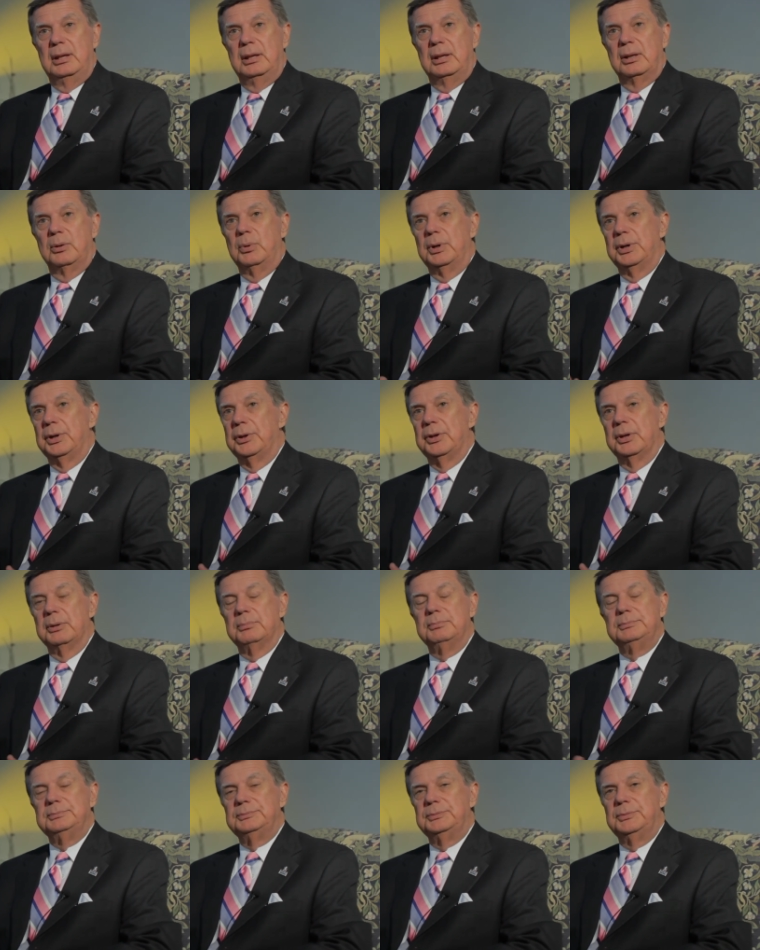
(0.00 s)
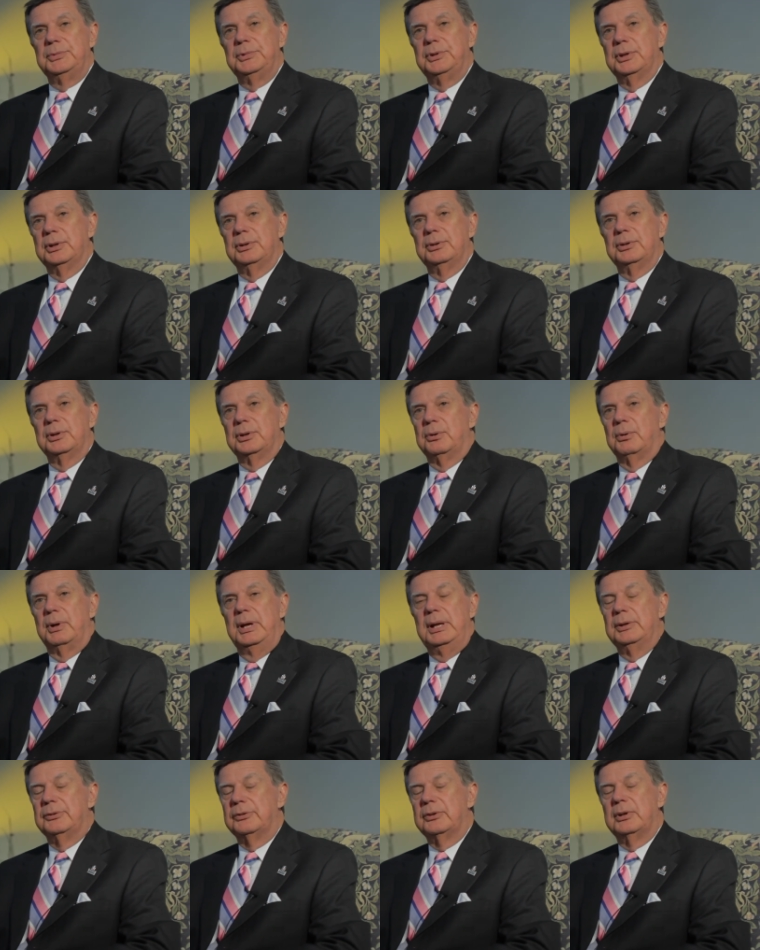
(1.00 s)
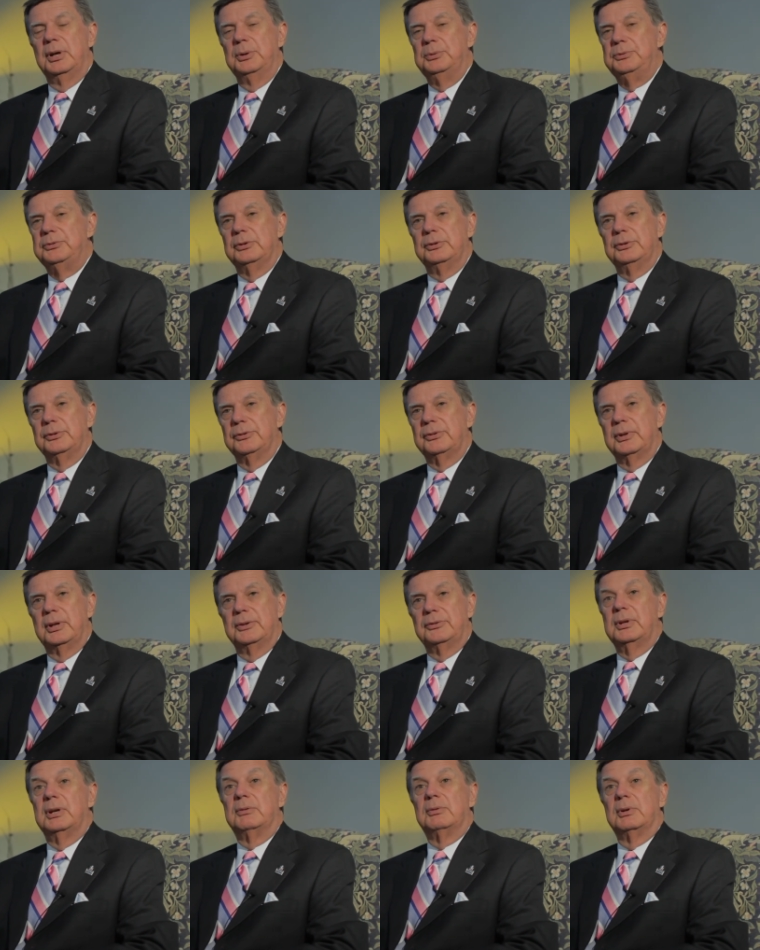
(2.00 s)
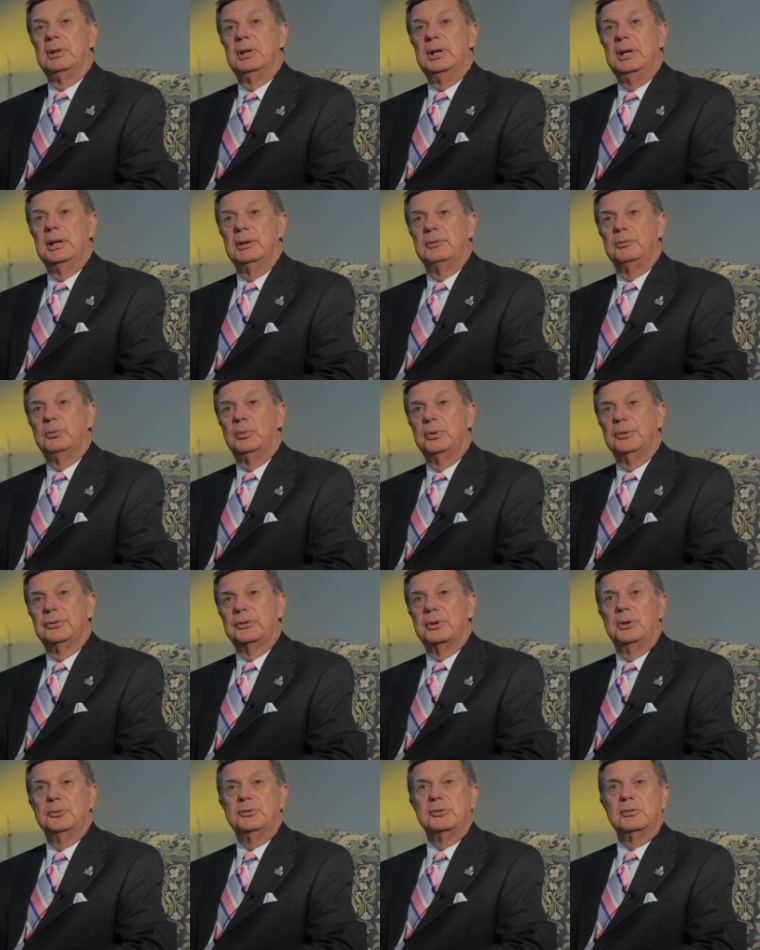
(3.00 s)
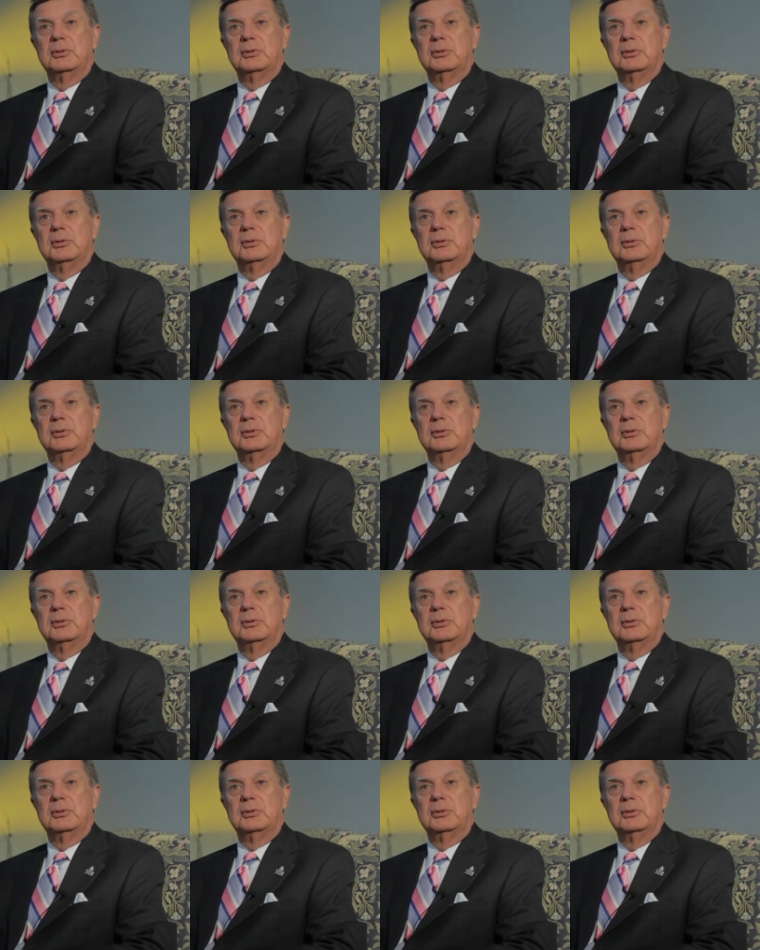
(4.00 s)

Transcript: know, one of the, the, the greatest coaches that's ever lived was Coach